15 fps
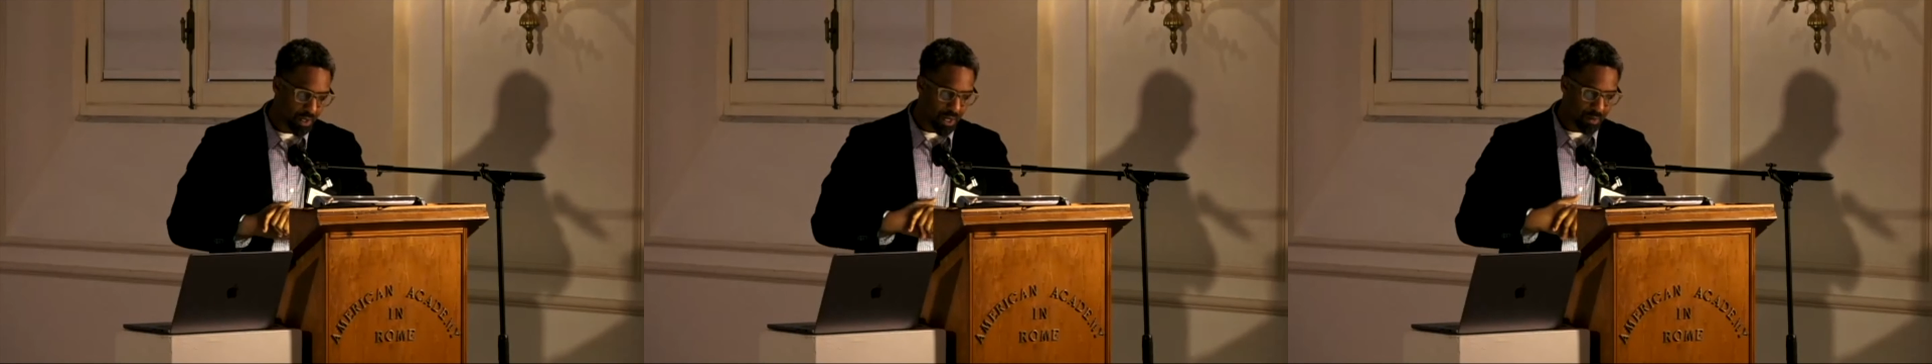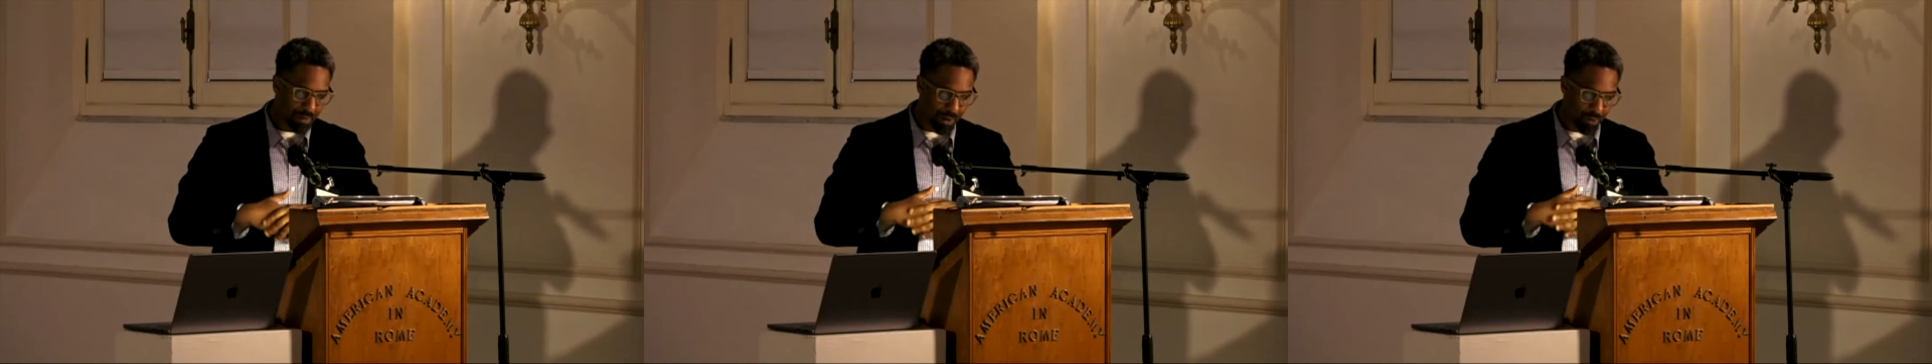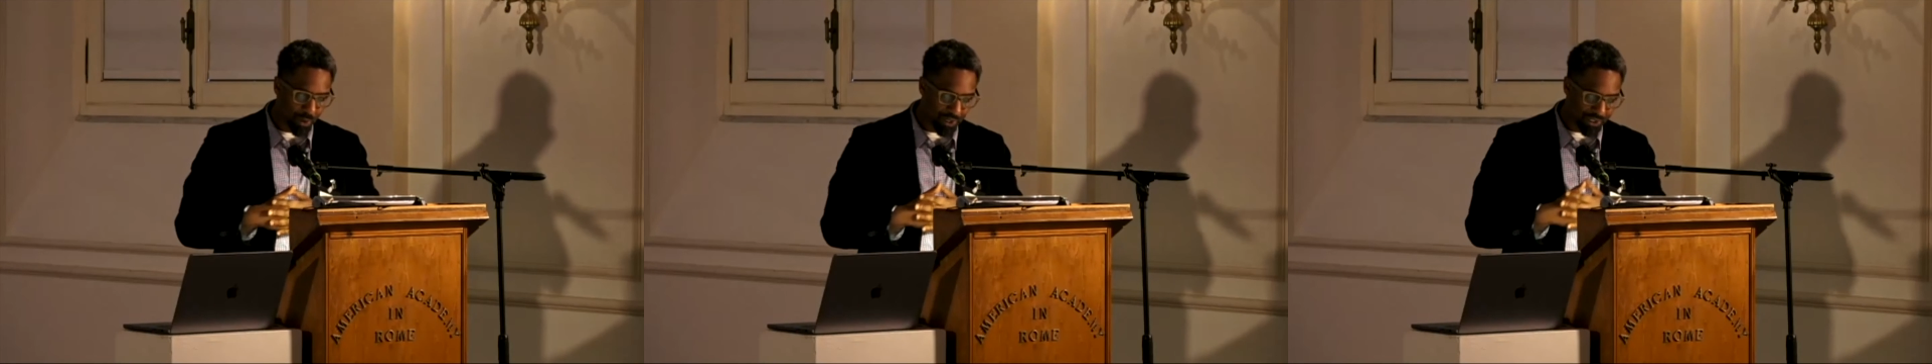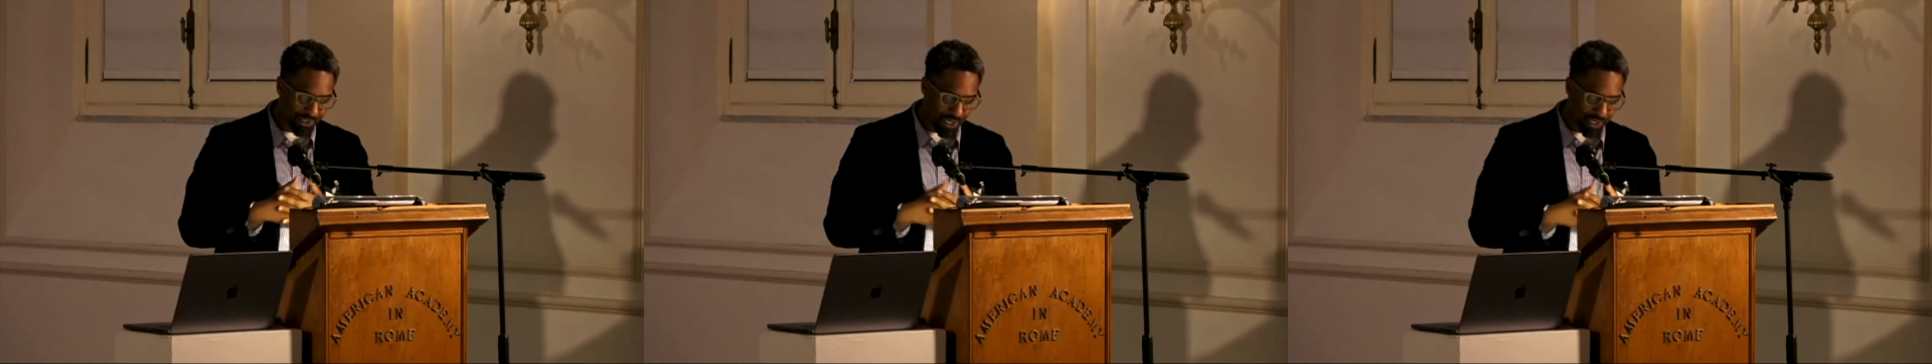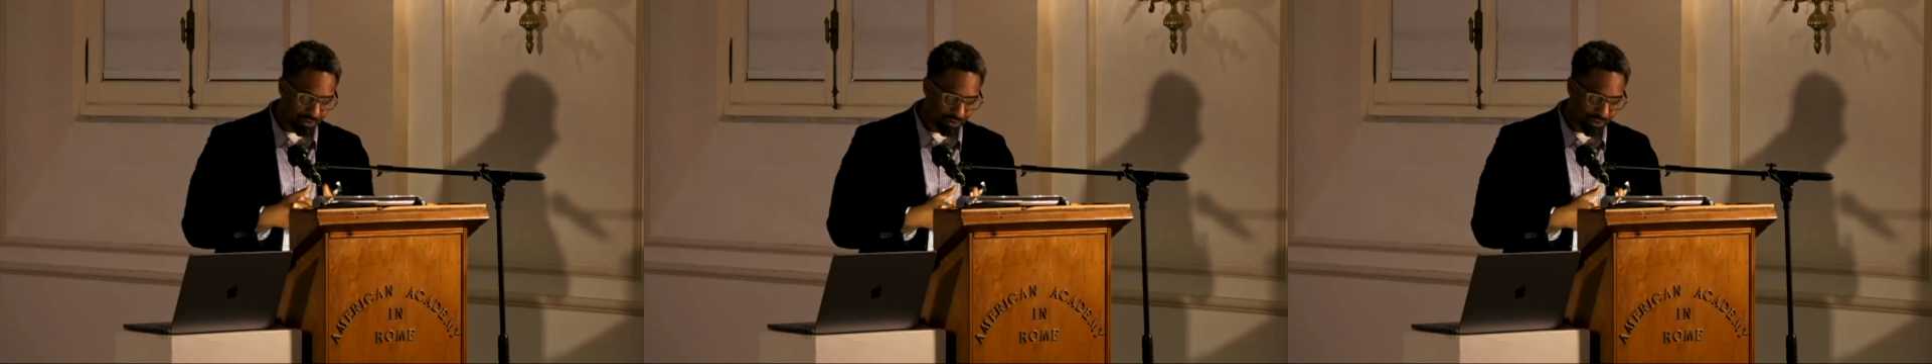My work is
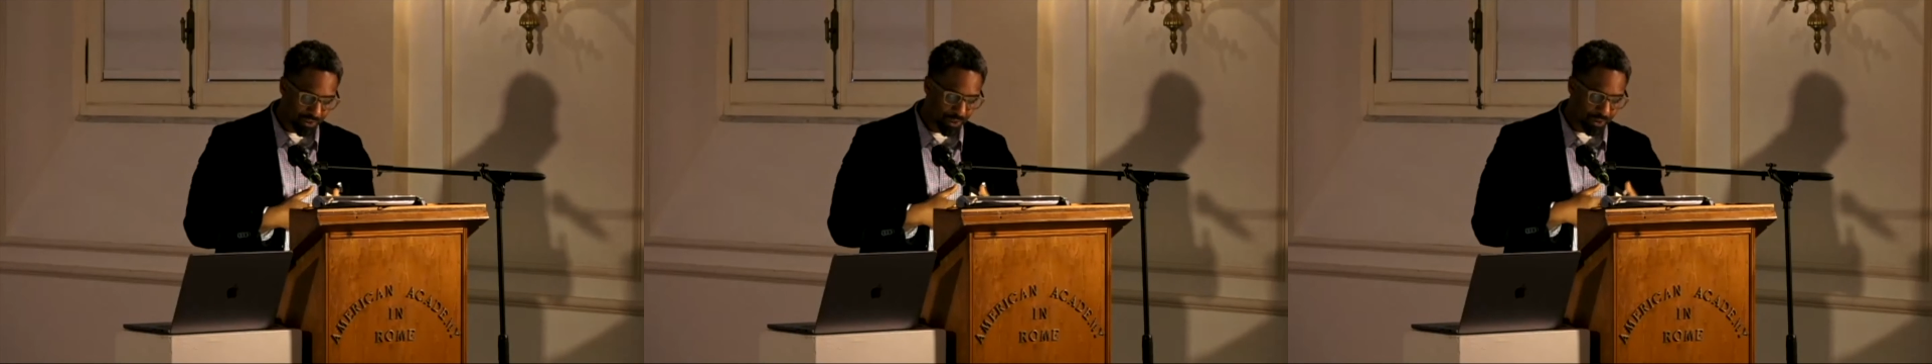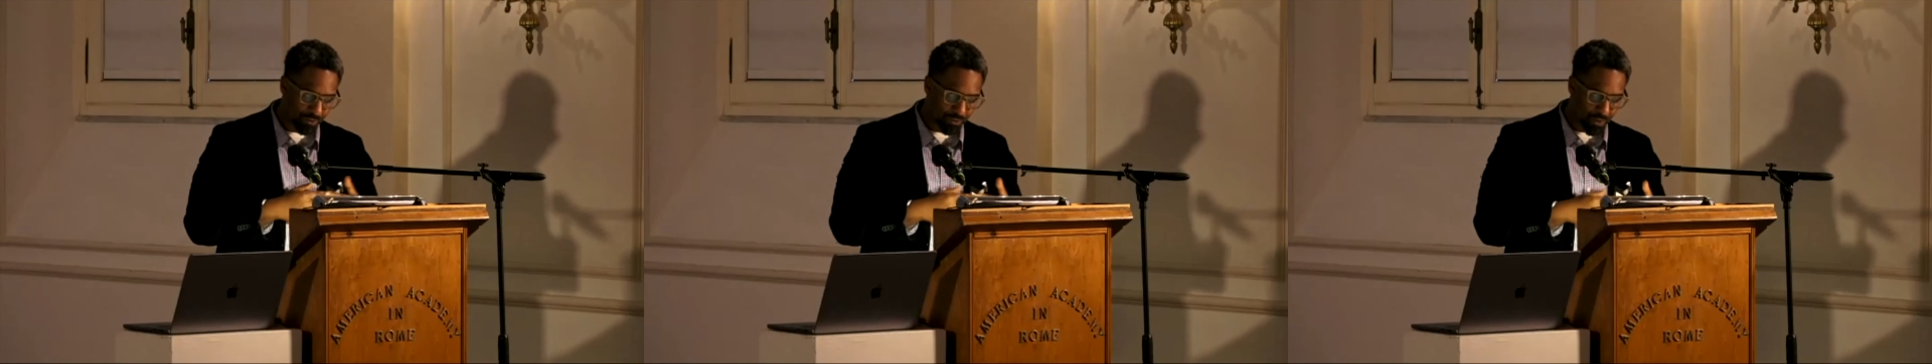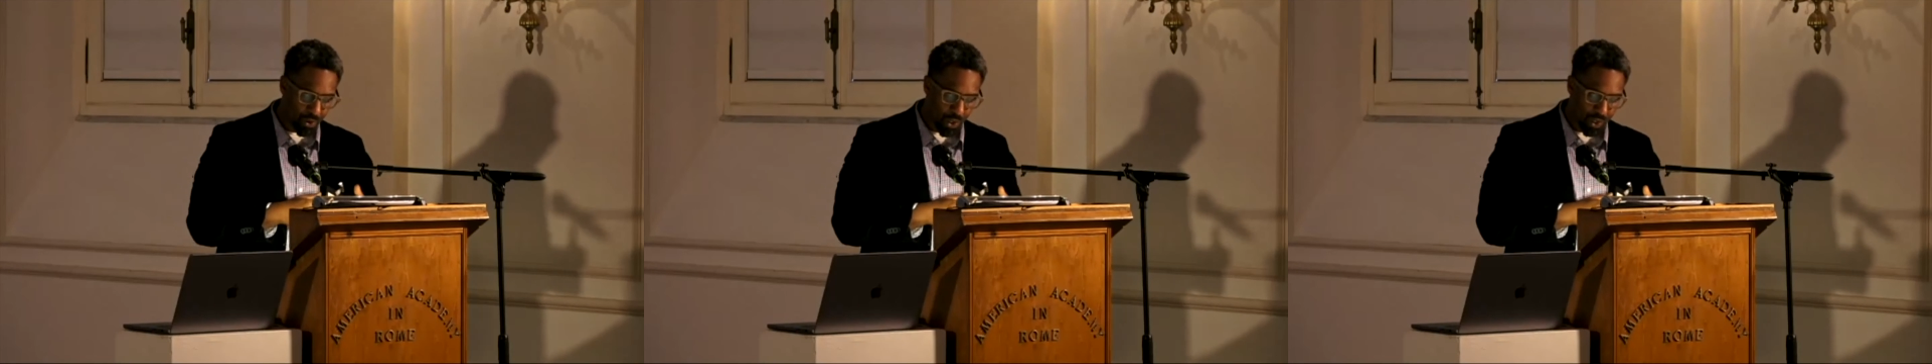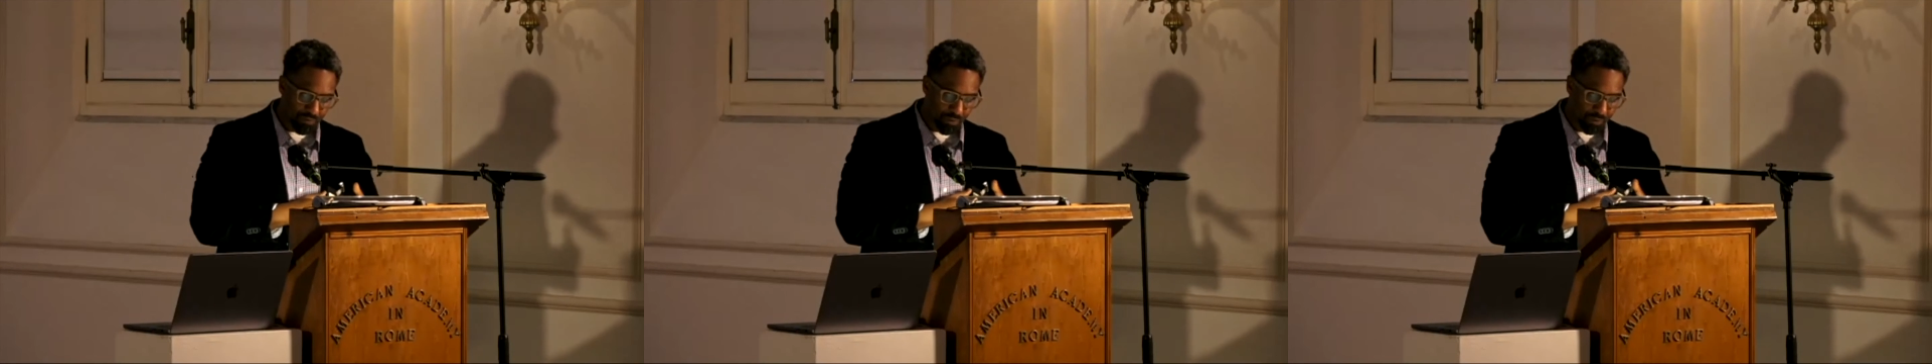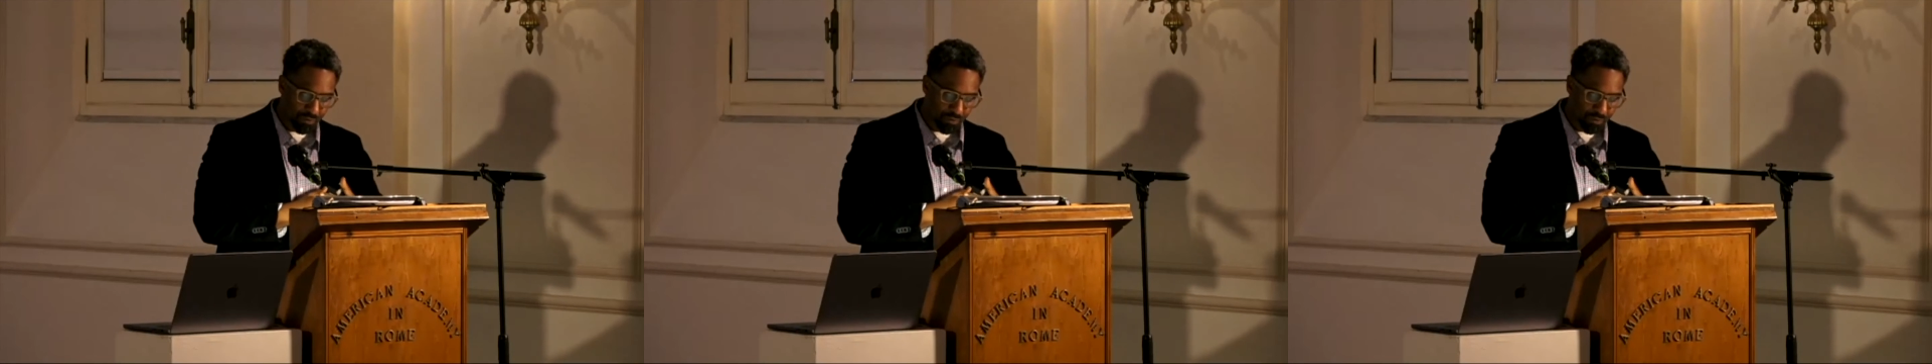interested in the role